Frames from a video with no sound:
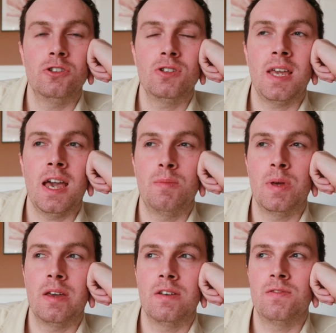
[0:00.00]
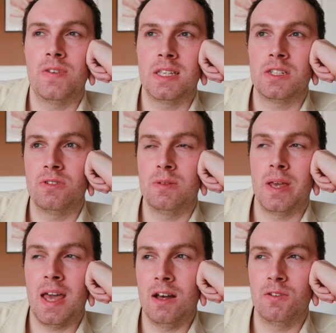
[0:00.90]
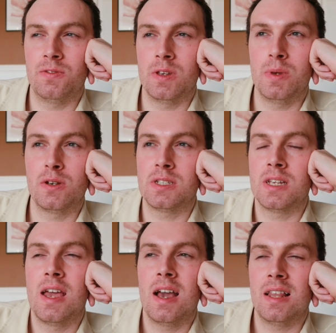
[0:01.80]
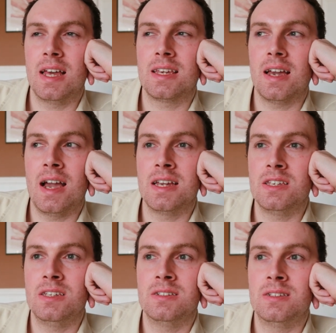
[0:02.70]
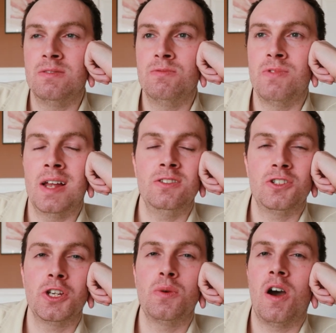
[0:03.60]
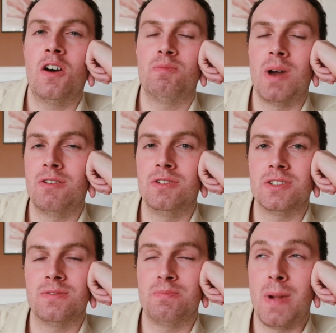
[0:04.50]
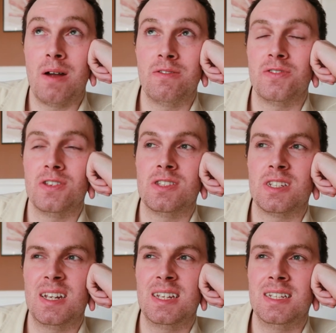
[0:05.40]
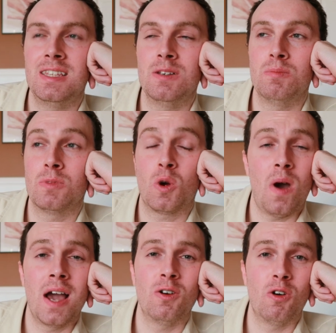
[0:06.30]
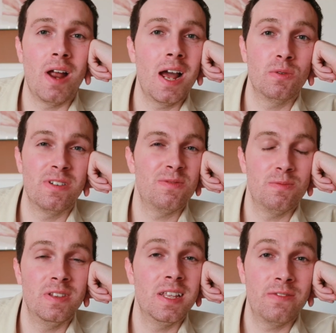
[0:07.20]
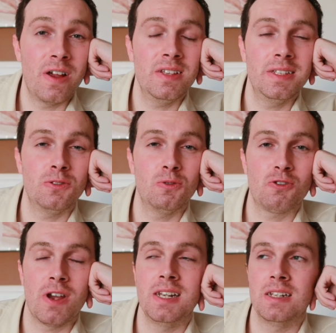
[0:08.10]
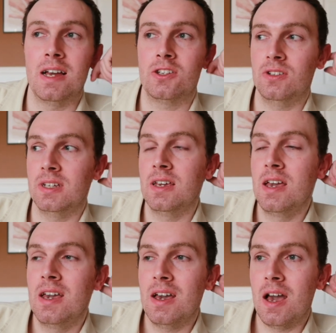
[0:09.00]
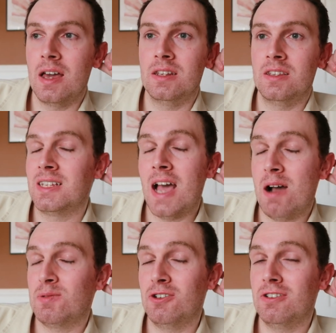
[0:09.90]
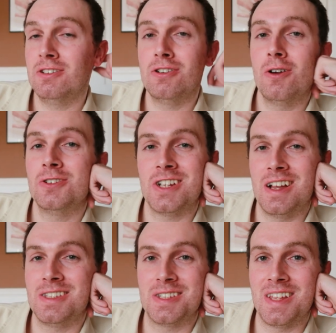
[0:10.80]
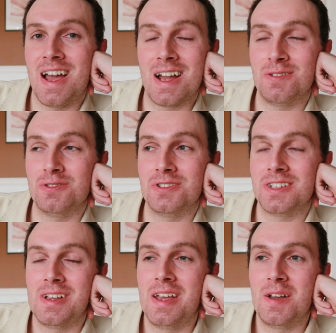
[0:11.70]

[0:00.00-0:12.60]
just get a bit fitter and a bit healthier, because like I ran 2 half marathons and I did them quite all right with very little training actually, and there's absolutely no chance that I would